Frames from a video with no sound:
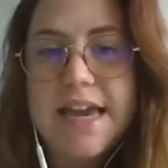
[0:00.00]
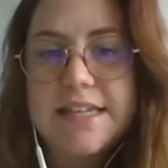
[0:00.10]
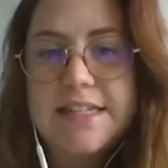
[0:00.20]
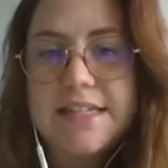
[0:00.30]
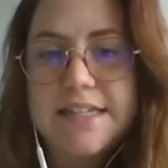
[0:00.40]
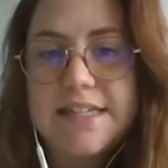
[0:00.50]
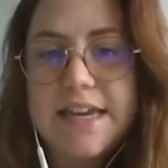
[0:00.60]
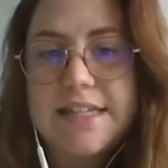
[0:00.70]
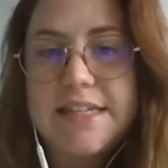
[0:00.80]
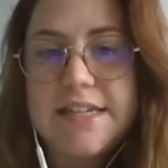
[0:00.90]
The
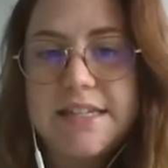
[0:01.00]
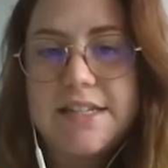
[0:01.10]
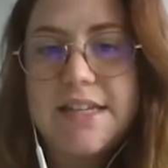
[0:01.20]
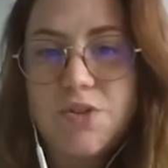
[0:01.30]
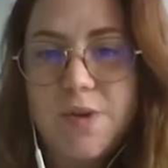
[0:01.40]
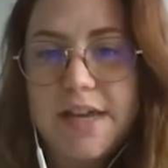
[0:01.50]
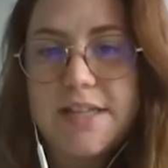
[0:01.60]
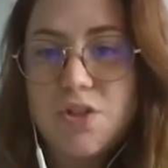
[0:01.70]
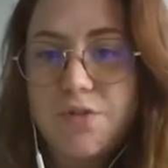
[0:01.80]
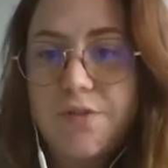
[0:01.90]
SSD state is a
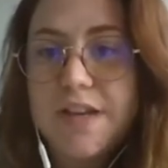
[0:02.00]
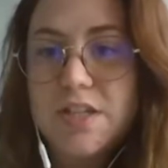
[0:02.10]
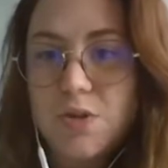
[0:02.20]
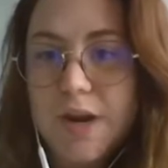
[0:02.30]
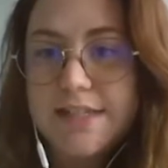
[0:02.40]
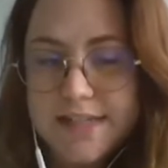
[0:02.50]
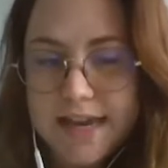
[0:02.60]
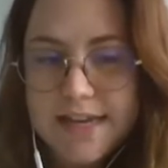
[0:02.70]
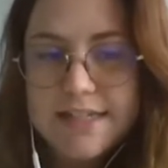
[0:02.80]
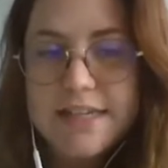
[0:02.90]
saturated surface
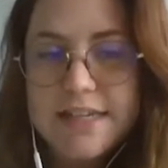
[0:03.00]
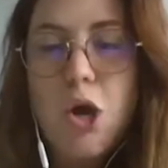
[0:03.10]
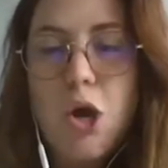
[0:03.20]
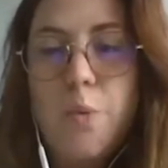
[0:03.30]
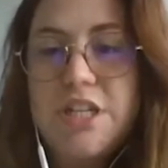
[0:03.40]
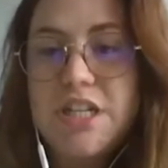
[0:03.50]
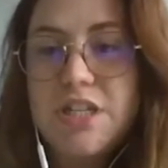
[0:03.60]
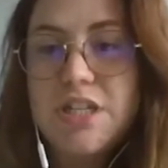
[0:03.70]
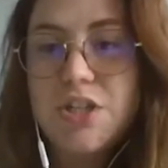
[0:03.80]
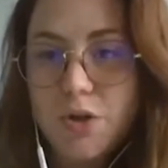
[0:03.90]
dried state,
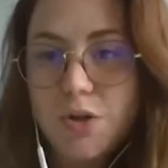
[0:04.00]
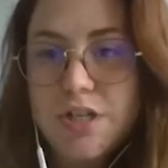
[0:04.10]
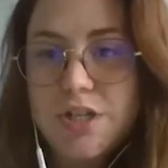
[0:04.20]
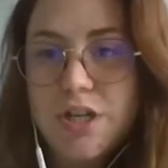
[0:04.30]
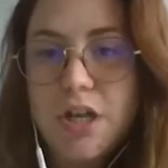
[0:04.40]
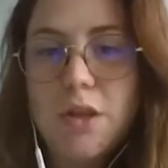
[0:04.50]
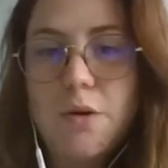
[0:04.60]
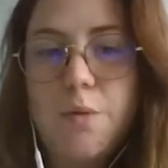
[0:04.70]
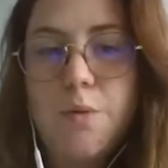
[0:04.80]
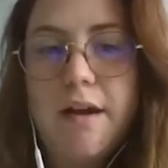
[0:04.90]
which is a
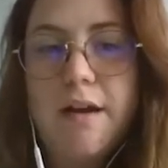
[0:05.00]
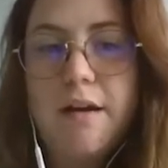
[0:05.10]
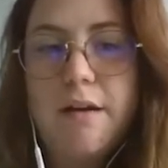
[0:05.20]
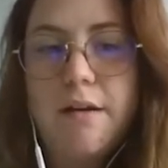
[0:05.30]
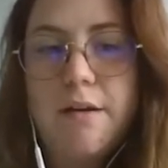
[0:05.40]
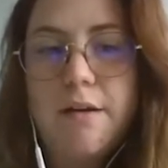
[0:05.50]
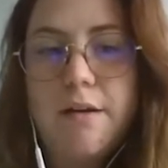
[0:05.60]
condition where